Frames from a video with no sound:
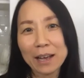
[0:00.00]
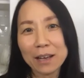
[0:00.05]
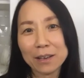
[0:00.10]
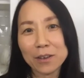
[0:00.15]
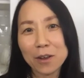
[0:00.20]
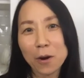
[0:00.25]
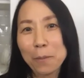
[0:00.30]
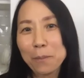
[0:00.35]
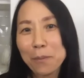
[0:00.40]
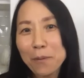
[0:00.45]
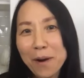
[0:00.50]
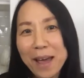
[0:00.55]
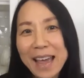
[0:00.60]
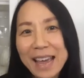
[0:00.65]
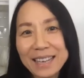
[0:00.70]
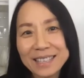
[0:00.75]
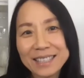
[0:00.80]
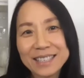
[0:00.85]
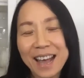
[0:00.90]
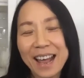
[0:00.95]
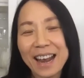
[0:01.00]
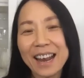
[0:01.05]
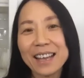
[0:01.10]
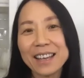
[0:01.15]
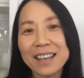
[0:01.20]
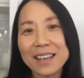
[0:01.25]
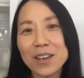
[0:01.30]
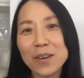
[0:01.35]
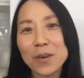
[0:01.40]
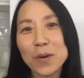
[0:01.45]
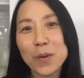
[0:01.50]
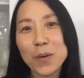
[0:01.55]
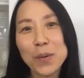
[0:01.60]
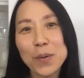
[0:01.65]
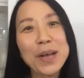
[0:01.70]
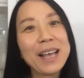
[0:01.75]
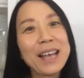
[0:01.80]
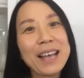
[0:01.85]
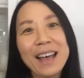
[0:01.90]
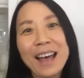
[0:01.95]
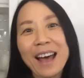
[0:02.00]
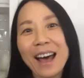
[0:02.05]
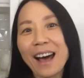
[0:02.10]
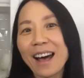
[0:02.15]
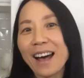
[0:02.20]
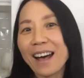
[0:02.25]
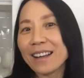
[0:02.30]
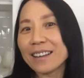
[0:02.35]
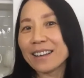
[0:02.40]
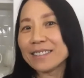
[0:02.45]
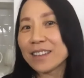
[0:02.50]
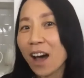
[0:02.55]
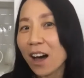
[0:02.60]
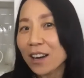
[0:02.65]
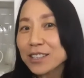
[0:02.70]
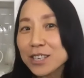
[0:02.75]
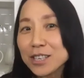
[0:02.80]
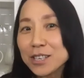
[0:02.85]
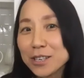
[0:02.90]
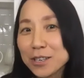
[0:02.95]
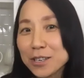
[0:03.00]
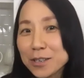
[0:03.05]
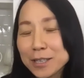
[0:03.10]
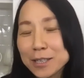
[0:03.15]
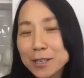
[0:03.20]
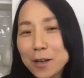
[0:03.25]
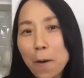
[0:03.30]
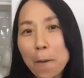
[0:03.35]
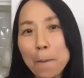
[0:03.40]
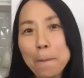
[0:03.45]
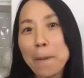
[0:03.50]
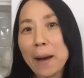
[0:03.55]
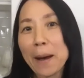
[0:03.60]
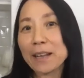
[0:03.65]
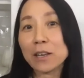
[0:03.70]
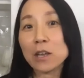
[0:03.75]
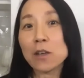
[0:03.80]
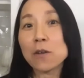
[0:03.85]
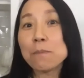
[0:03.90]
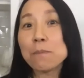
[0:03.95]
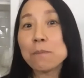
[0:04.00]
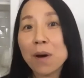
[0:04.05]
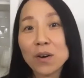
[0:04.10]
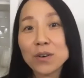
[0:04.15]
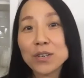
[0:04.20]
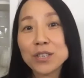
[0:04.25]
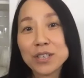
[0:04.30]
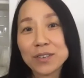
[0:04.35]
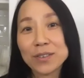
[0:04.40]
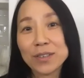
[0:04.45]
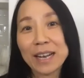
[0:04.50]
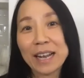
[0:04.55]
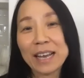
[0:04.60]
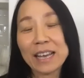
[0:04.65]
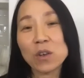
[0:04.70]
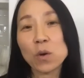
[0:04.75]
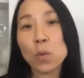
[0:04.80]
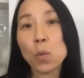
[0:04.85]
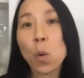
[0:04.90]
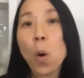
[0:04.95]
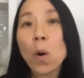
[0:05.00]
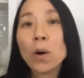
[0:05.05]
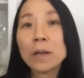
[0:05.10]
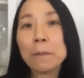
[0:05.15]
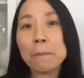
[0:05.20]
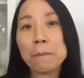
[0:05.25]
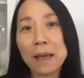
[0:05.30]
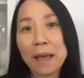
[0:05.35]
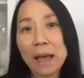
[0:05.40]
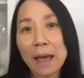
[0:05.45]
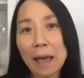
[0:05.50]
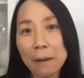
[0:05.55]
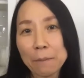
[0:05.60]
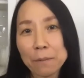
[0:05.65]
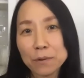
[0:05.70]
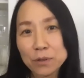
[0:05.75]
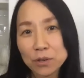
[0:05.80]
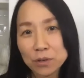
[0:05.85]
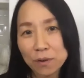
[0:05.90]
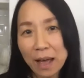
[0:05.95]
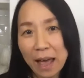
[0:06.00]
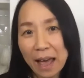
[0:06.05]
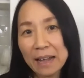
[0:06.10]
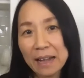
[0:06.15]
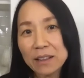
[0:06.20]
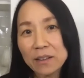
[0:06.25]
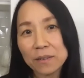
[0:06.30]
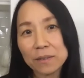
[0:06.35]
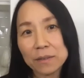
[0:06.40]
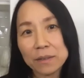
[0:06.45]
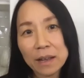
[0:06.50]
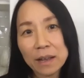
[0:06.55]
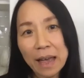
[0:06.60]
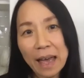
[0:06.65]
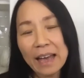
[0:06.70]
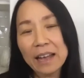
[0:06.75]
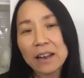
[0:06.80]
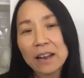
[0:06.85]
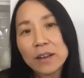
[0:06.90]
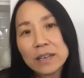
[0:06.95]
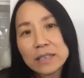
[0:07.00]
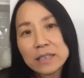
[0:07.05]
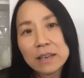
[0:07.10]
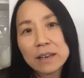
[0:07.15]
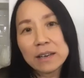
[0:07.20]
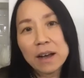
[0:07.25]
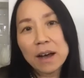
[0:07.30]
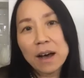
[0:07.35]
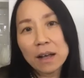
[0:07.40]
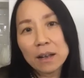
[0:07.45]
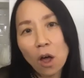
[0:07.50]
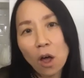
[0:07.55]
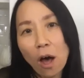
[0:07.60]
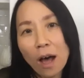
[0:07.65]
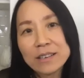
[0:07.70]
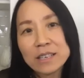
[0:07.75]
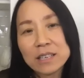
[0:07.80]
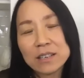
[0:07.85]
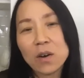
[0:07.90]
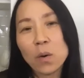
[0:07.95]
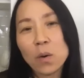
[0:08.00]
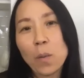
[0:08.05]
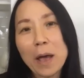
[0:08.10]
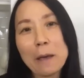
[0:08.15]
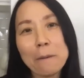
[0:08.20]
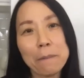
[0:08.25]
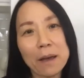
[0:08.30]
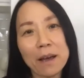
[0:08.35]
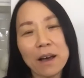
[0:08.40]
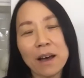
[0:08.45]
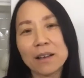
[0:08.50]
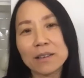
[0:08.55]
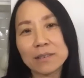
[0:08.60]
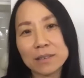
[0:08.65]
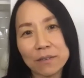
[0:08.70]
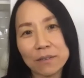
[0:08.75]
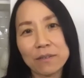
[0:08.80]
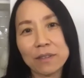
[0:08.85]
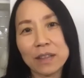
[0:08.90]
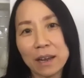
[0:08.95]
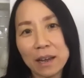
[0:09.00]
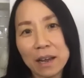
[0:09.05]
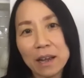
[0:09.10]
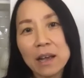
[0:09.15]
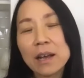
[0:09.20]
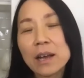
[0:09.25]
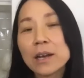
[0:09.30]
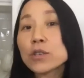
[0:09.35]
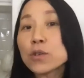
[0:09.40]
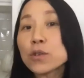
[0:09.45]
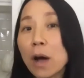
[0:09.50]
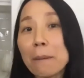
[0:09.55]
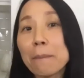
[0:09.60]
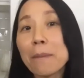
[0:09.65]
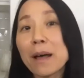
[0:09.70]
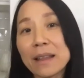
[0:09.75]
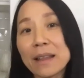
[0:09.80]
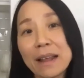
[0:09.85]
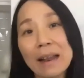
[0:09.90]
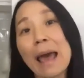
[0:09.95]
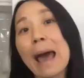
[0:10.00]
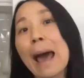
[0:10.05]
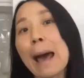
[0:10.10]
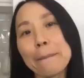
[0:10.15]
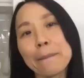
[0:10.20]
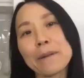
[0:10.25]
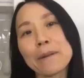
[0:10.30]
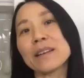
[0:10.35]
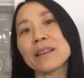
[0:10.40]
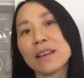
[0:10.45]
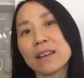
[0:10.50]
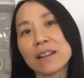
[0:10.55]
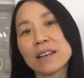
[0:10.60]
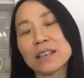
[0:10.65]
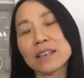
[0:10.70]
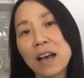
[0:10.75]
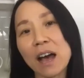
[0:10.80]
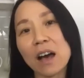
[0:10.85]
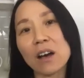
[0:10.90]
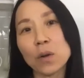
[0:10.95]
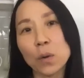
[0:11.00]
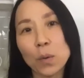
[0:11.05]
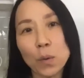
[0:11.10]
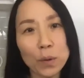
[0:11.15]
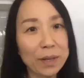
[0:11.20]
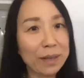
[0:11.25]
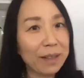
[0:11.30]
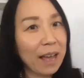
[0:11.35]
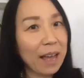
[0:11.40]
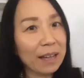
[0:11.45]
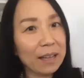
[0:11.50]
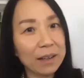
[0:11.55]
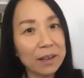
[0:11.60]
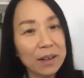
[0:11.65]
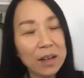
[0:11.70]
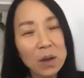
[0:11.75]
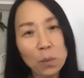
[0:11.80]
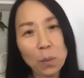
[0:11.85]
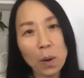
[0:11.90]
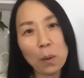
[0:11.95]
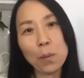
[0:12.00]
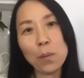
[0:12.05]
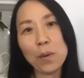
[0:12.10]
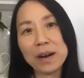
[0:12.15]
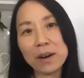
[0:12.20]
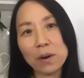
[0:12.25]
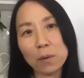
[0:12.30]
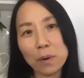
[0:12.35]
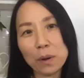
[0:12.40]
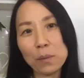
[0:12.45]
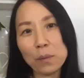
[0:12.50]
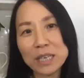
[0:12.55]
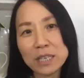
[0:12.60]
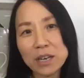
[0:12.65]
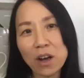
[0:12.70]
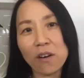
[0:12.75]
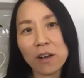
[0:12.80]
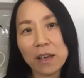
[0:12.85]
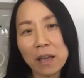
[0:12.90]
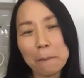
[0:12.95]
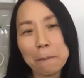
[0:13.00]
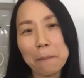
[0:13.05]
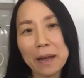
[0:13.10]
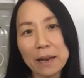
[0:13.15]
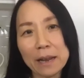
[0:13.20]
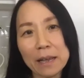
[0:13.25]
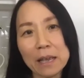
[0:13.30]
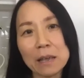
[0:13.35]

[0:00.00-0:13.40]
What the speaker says: your brain is telling you not to do so, but emotionally you won't be able to handle it in a logical way because of the trauma that happened in the childhood. That we were talking about